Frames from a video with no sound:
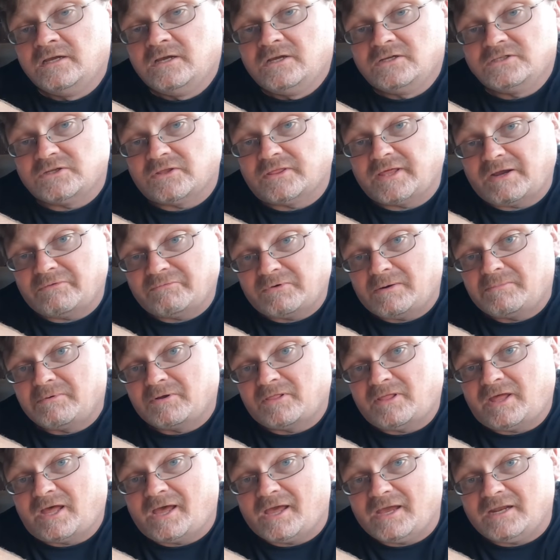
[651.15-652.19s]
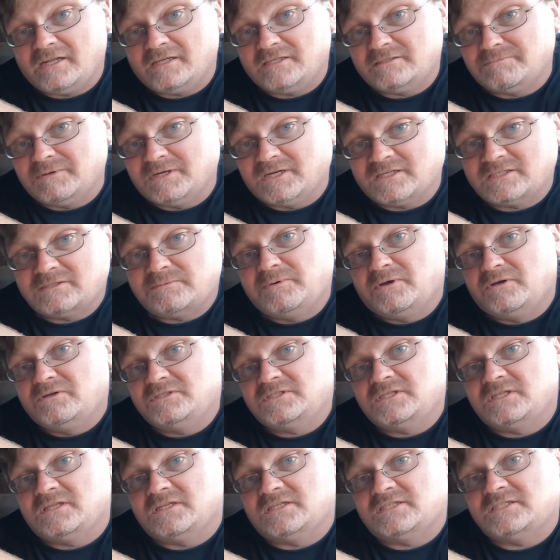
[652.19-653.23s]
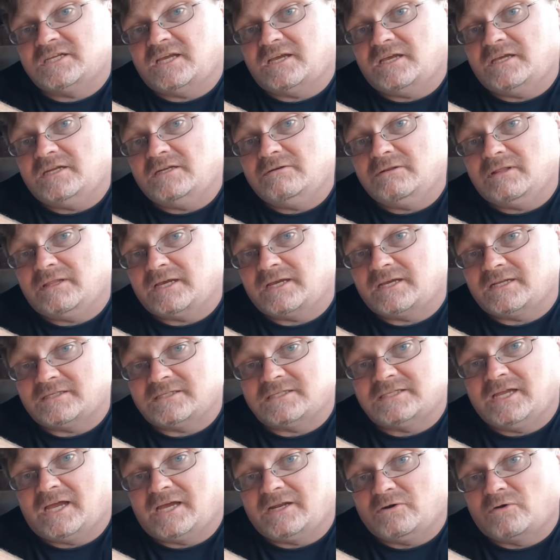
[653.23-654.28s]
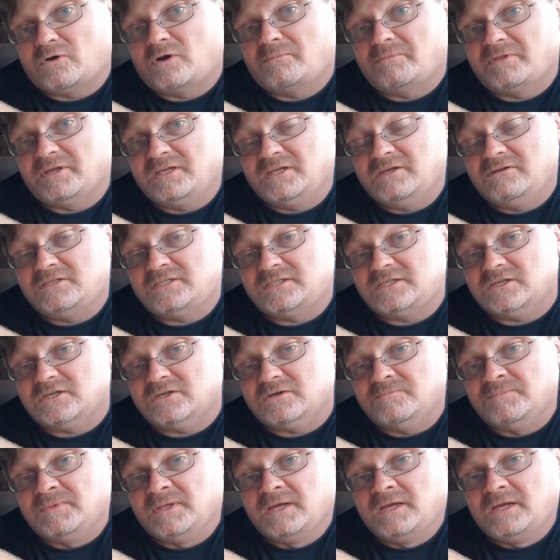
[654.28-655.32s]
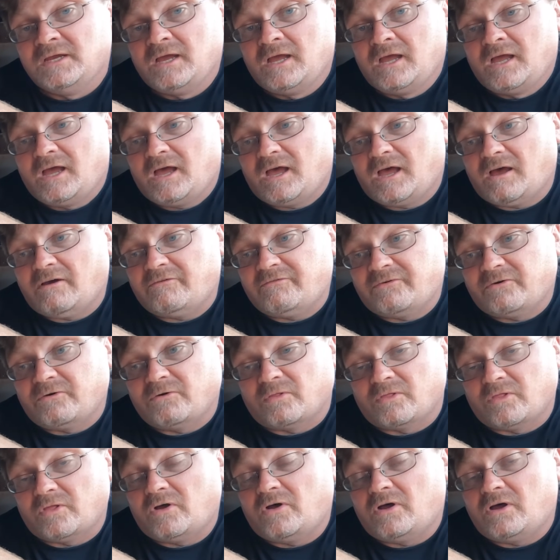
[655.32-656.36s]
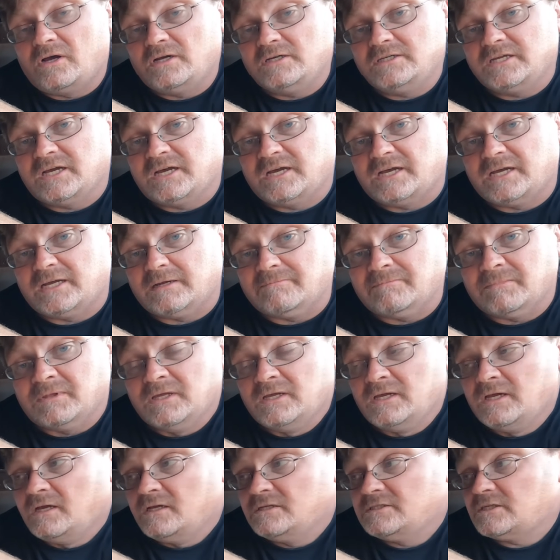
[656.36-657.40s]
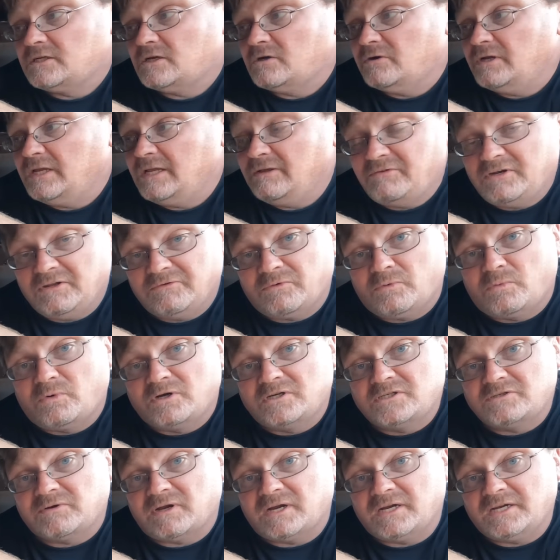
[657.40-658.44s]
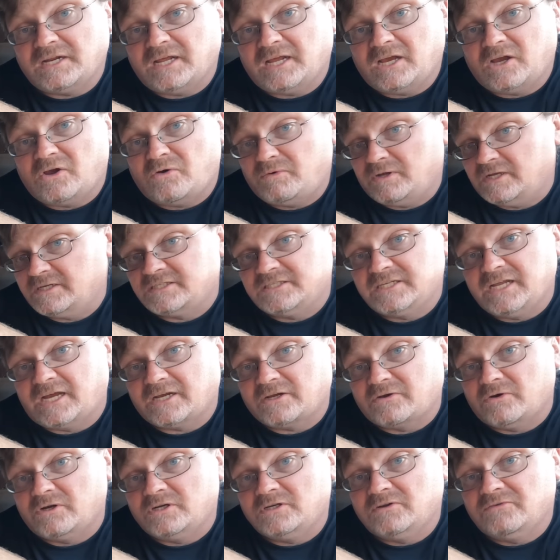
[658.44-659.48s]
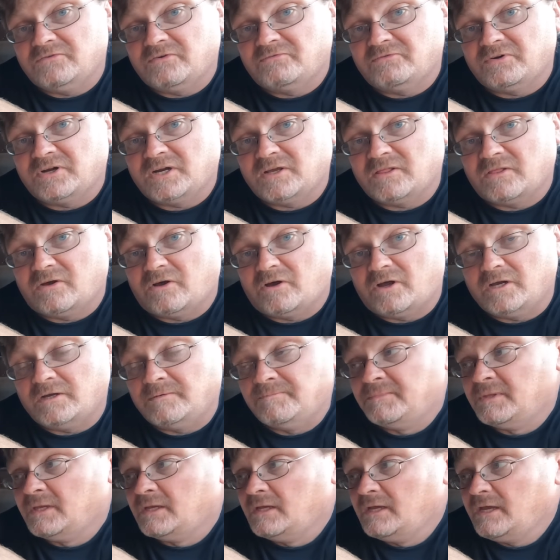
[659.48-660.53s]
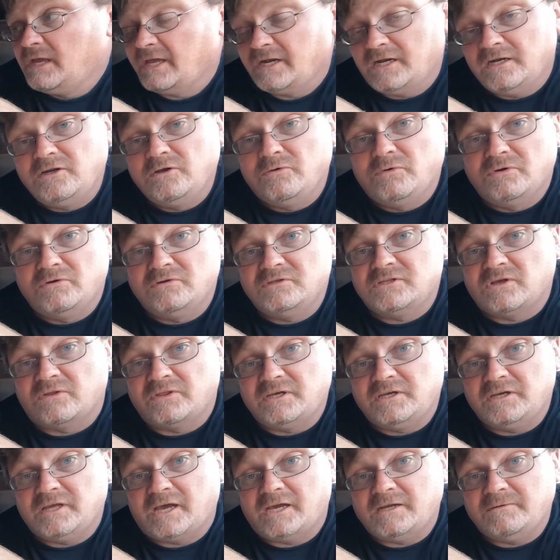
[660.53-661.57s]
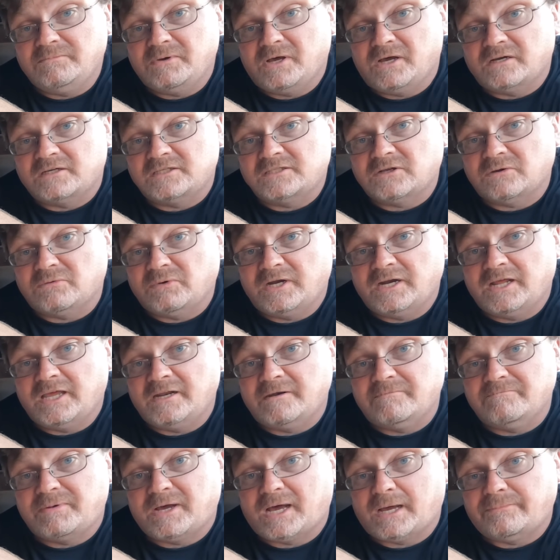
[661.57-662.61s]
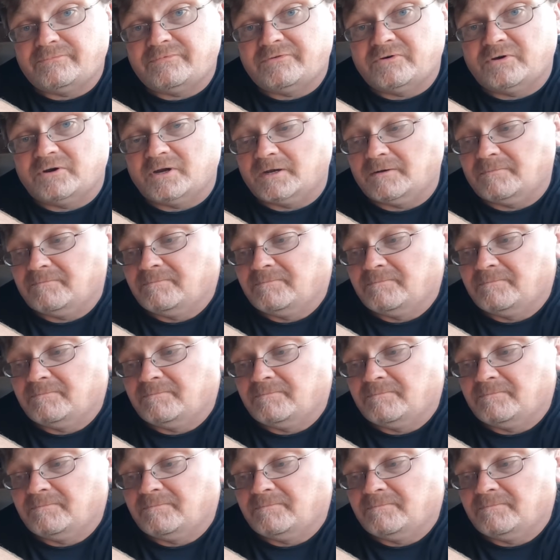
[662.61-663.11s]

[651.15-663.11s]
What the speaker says: So that rubber line has been exposed to the sun like it's not normally used to for a long time. So even if it works right now, it's not going to for very long. And a new one was only $9, so I went ahead and popped for it.